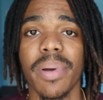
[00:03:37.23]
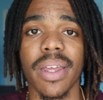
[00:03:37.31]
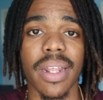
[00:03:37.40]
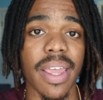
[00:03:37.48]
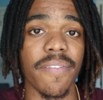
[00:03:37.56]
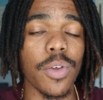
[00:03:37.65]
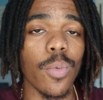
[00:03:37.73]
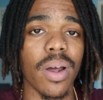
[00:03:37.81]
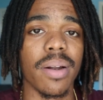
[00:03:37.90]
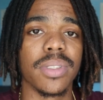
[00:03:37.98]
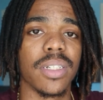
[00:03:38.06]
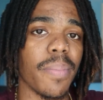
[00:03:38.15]
But if you
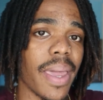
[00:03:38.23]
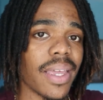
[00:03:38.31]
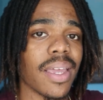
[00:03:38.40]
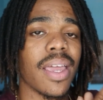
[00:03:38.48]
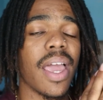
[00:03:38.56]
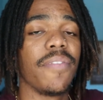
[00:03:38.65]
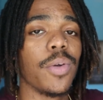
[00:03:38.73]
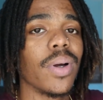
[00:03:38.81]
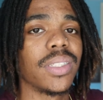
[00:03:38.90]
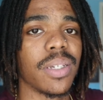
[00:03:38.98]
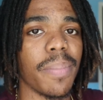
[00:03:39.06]
want them to make, if you want